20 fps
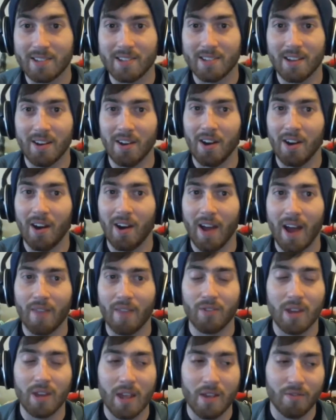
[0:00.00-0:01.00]
Uh, I
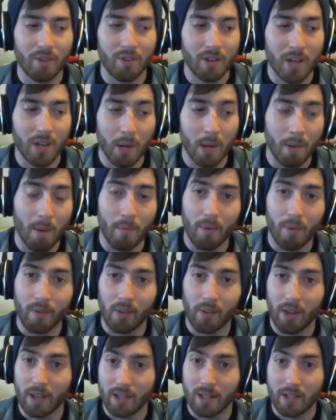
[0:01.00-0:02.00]
haven't even come up
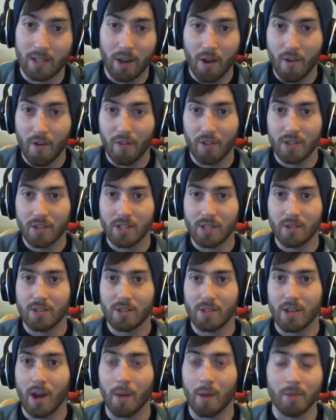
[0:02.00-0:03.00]
with like a title for the series
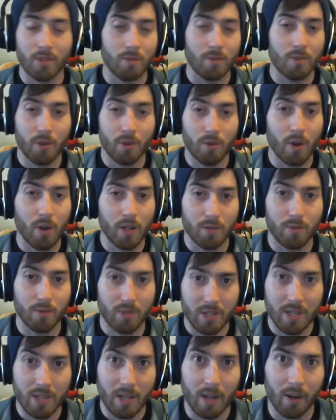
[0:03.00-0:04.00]
yet. I'm assuming you guys will
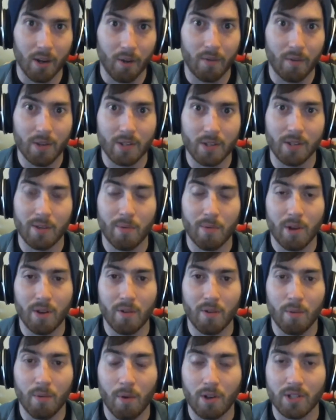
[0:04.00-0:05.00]
see that, obviously, when
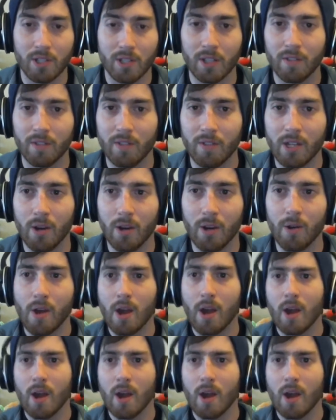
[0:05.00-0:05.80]
you're watching the video.